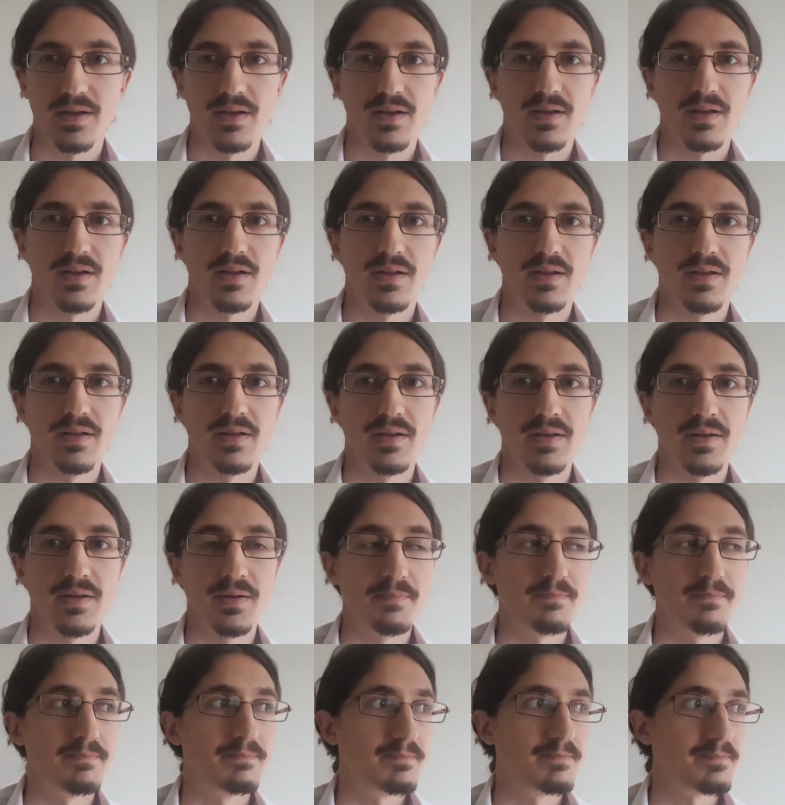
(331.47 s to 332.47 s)

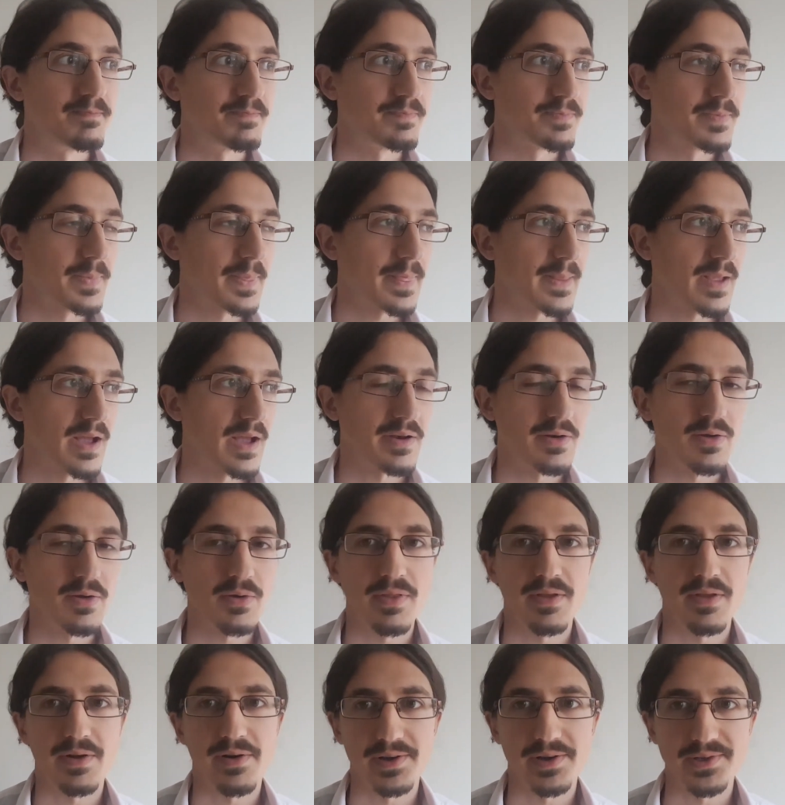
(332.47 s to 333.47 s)
I know
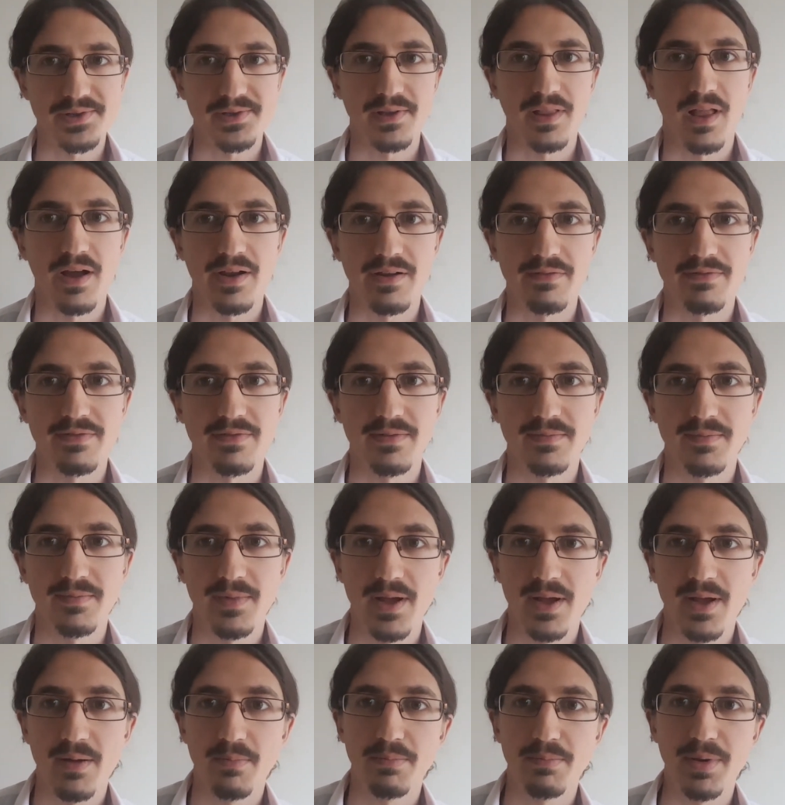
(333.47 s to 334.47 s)
there is a lot of
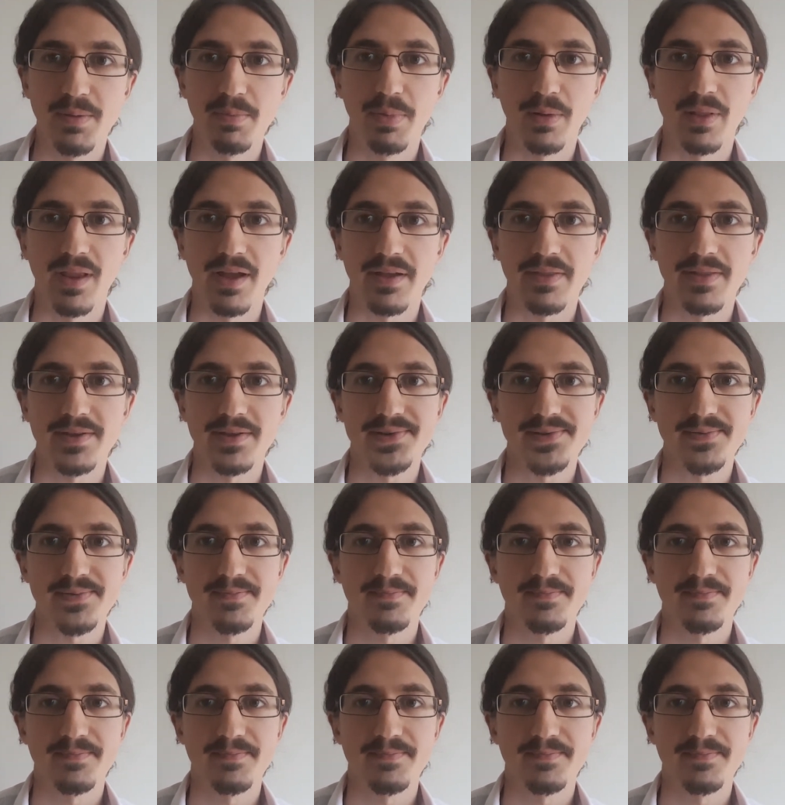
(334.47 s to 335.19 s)
people like this.